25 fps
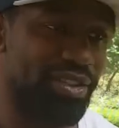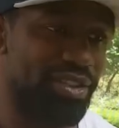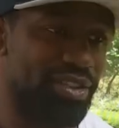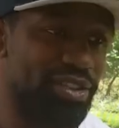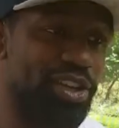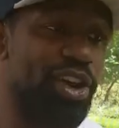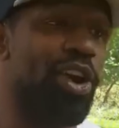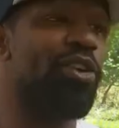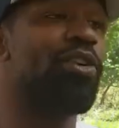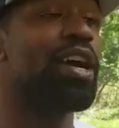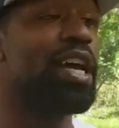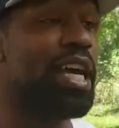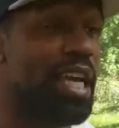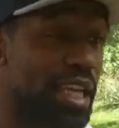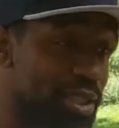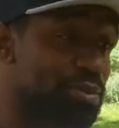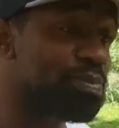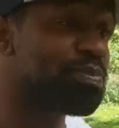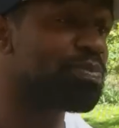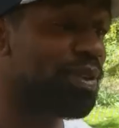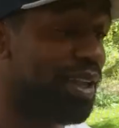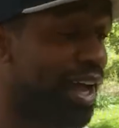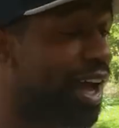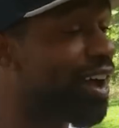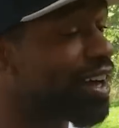go in his
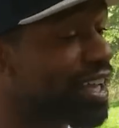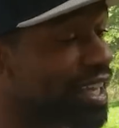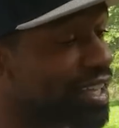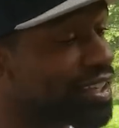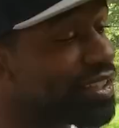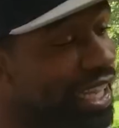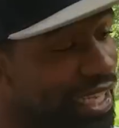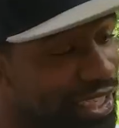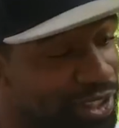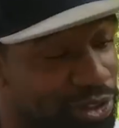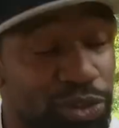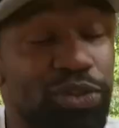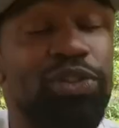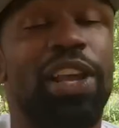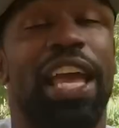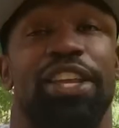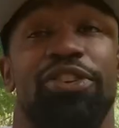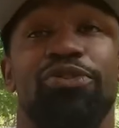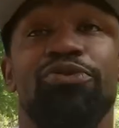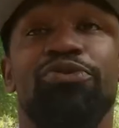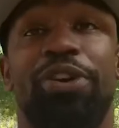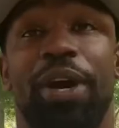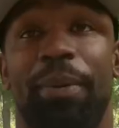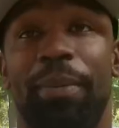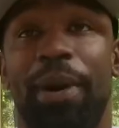pocket, like, and
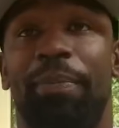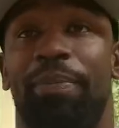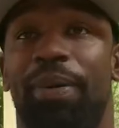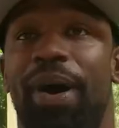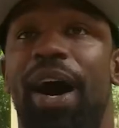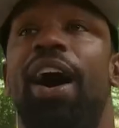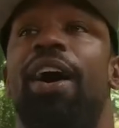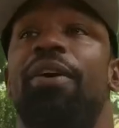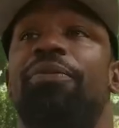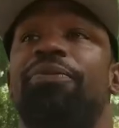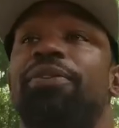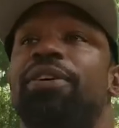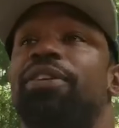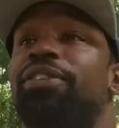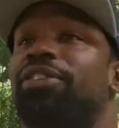you come up off it,